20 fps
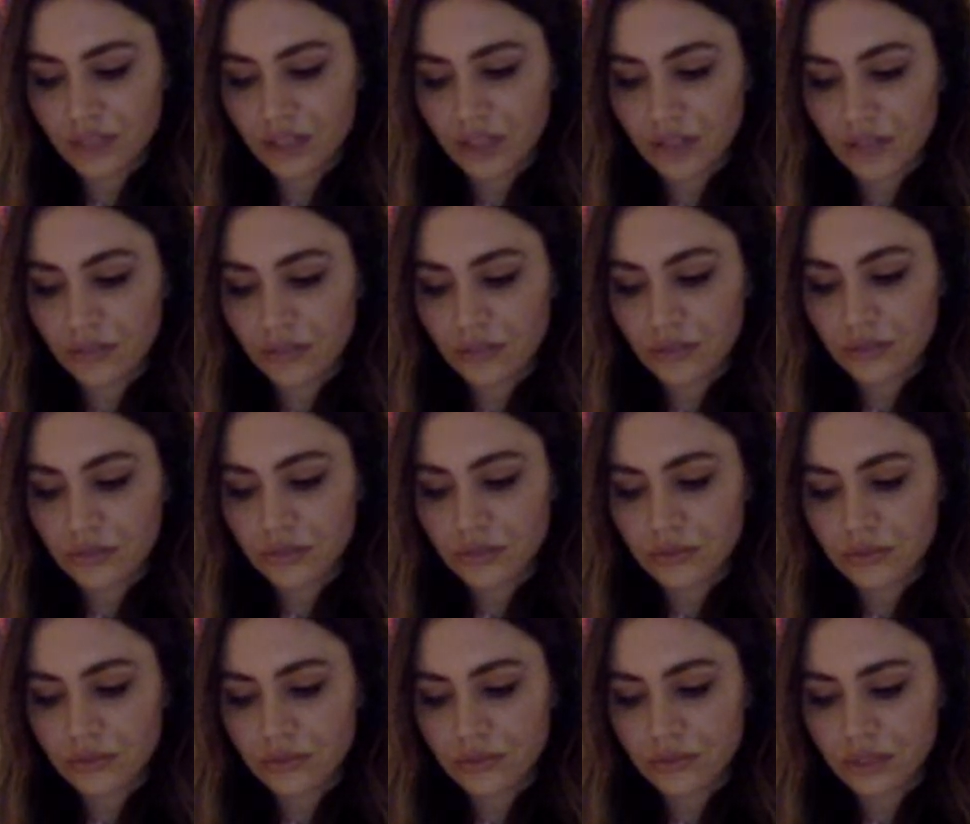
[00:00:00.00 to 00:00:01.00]
I've
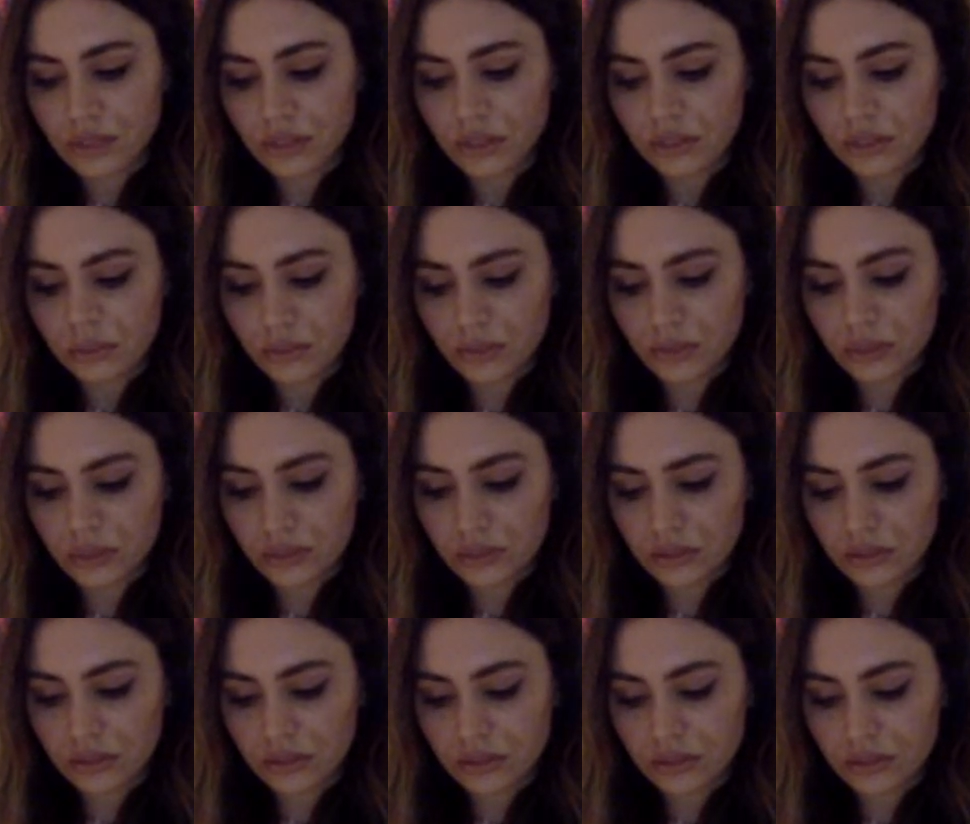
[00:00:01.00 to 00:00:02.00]
been, I've
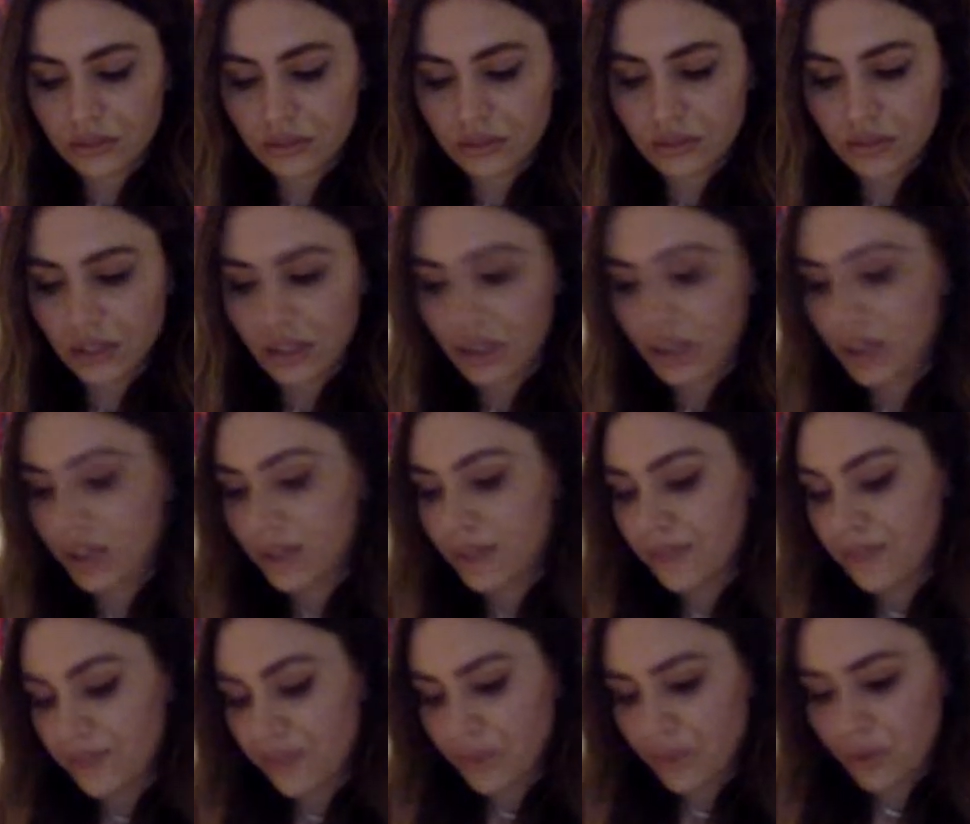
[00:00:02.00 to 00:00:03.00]
been
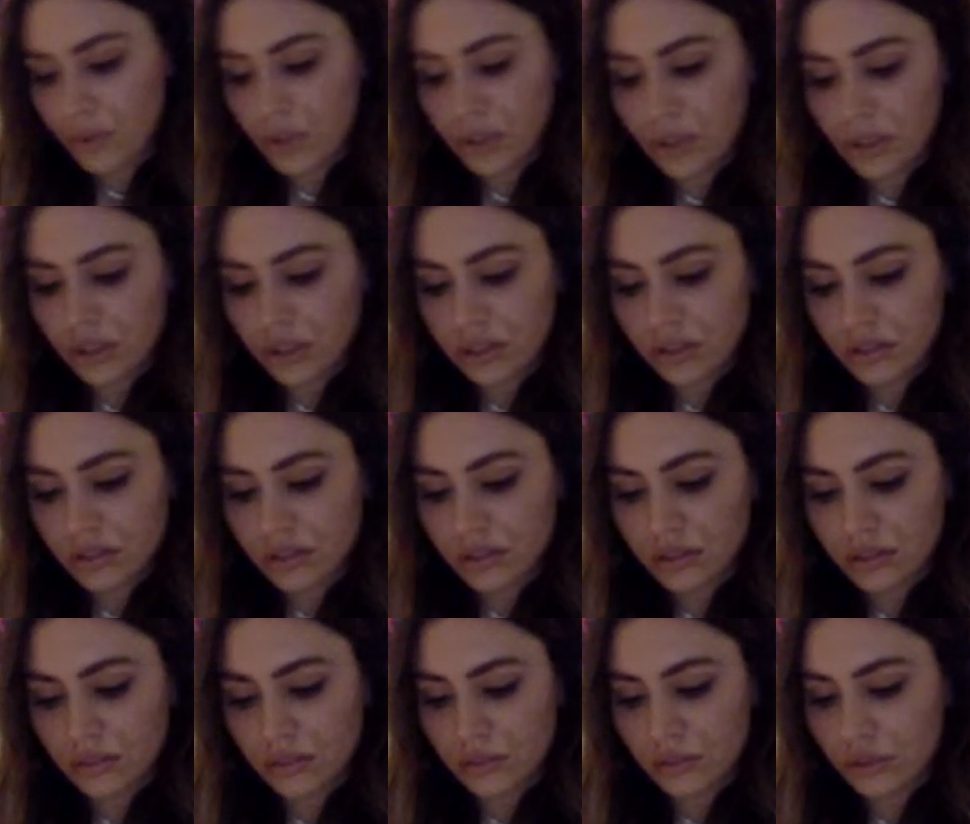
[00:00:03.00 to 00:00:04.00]
walking
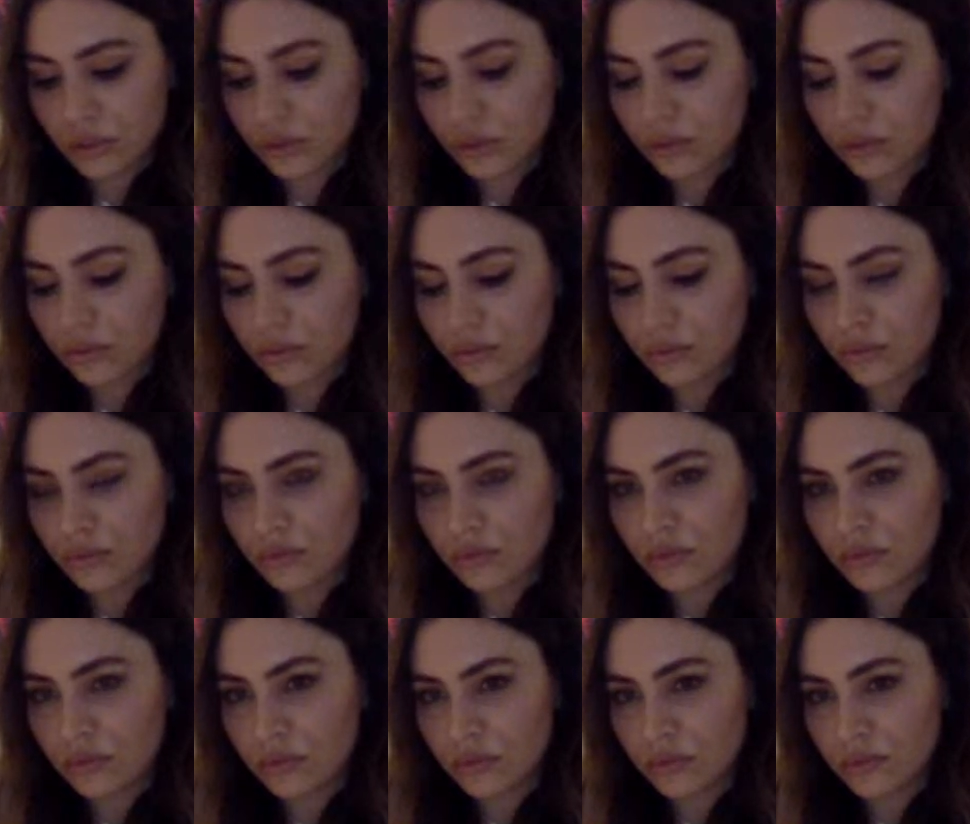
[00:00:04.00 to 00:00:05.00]
them
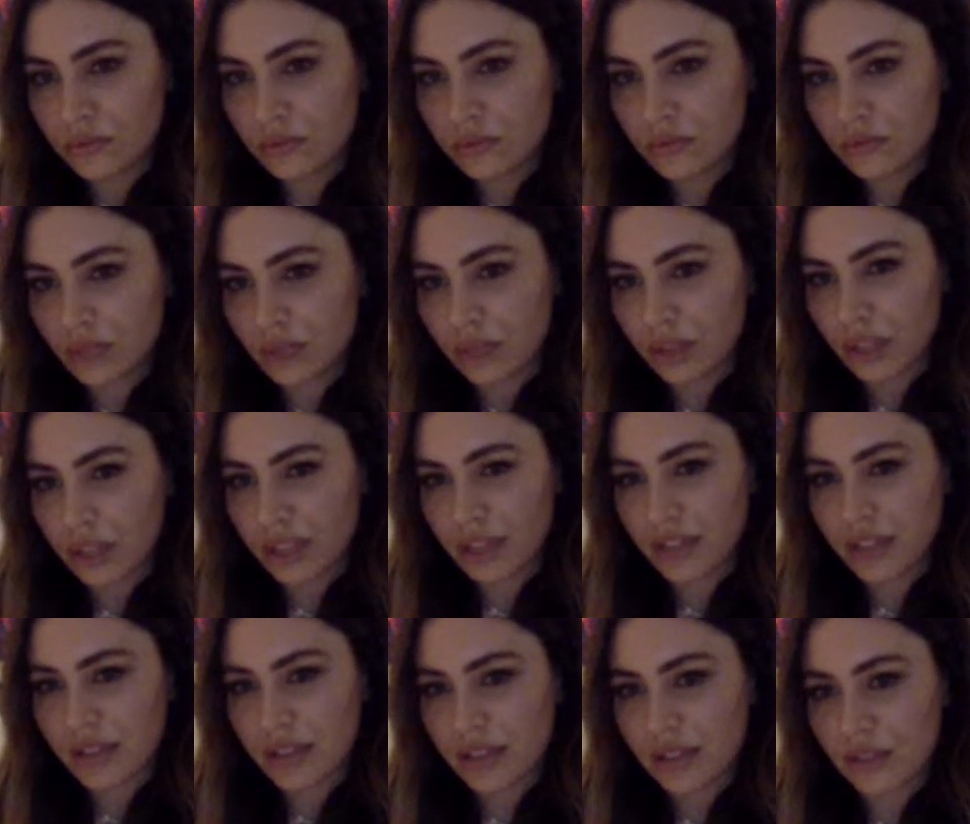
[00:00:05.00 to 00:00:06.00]
too. I would like
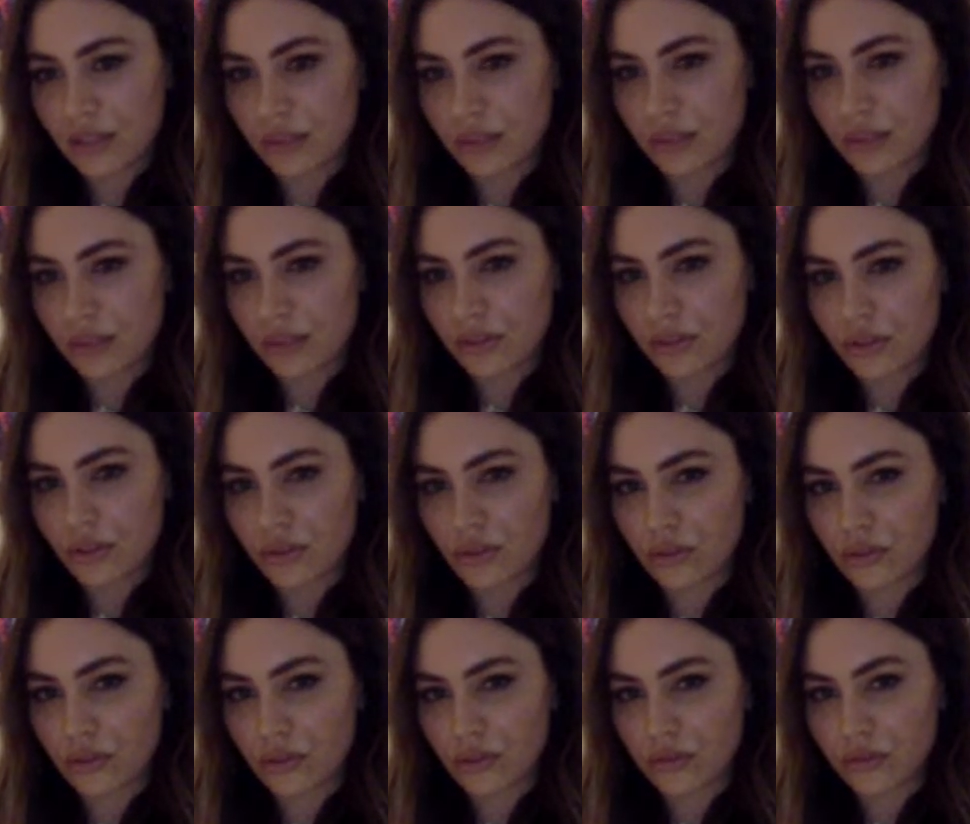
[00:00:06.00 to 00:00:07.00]
the syllables
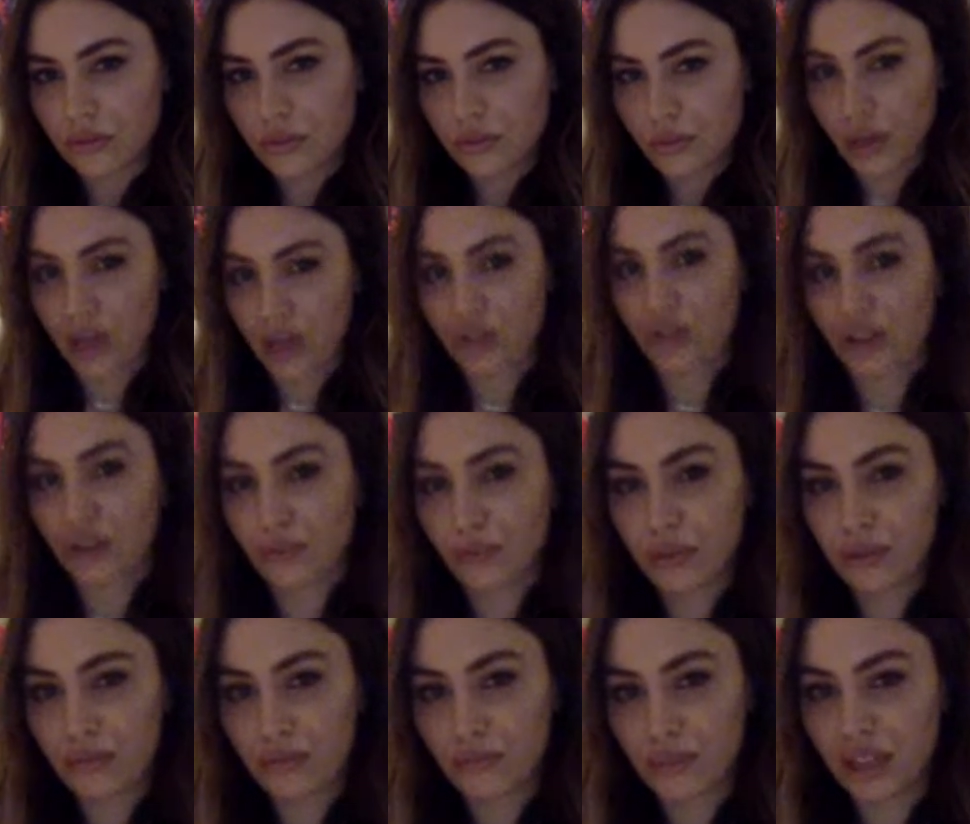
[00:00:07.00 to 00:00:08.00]
to match up,
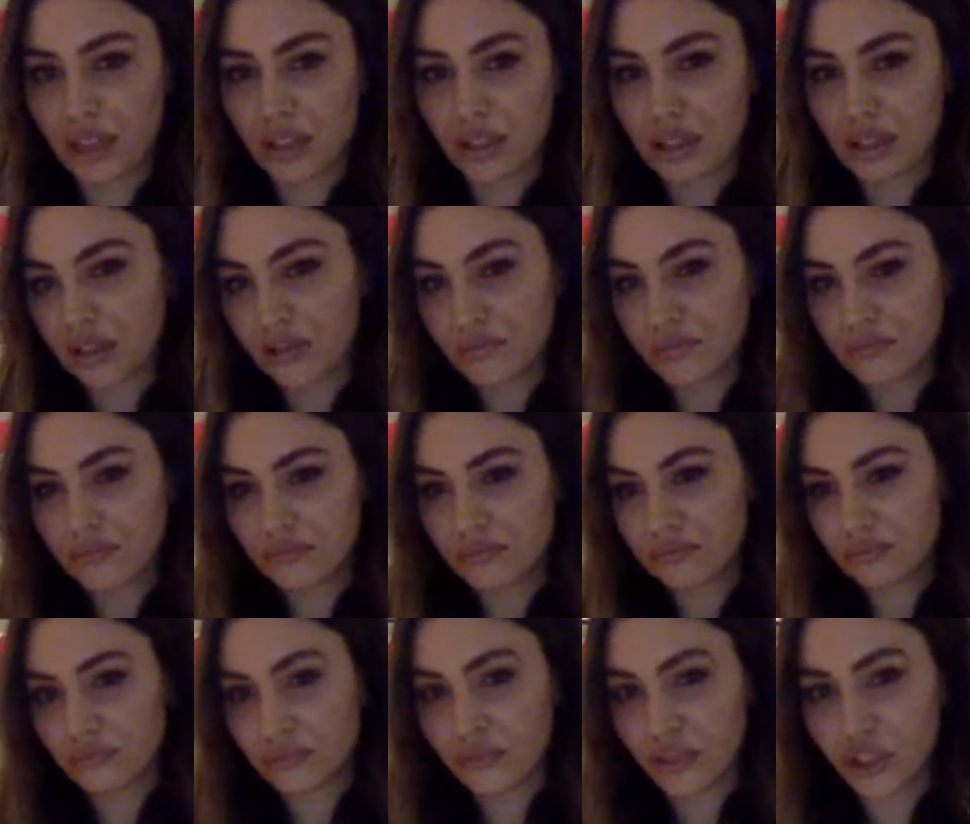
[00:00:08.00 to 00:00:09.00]
but
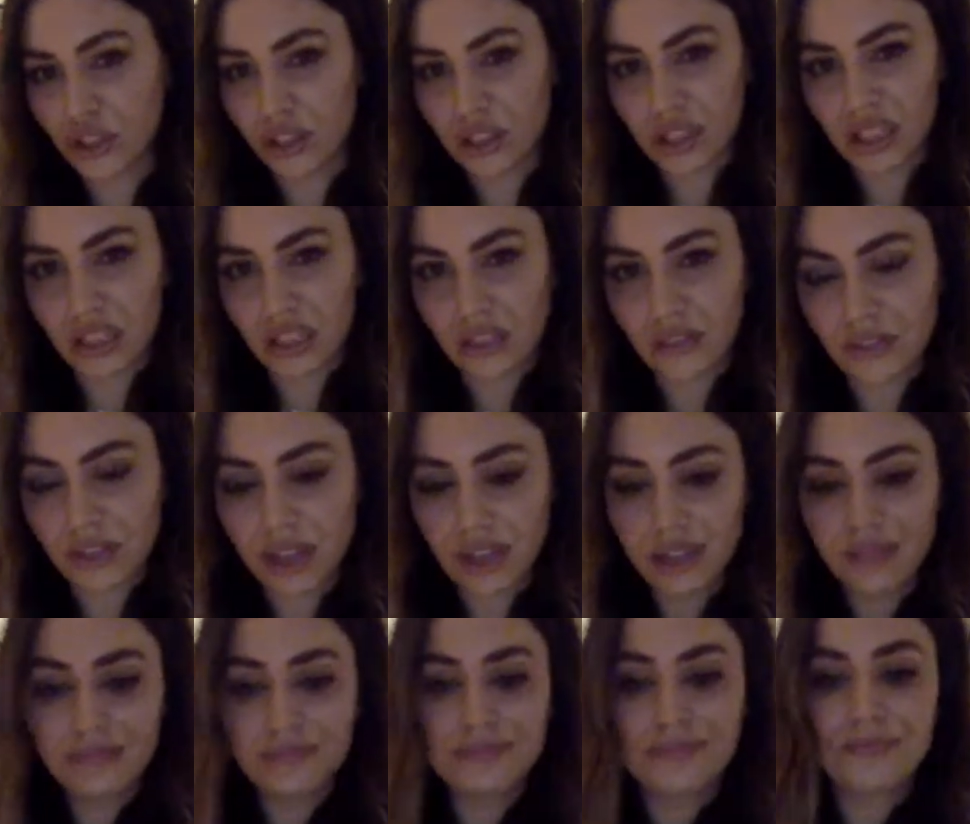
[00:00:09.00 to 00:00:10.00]
for the sake of
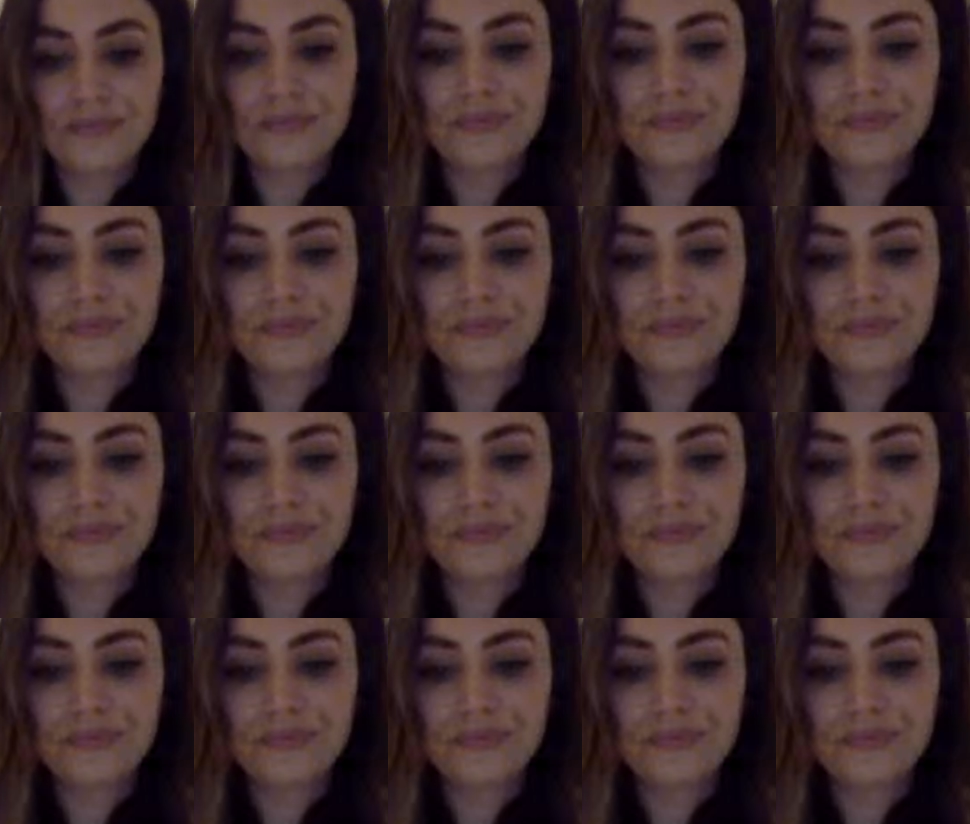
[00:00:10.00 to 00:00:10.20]
time,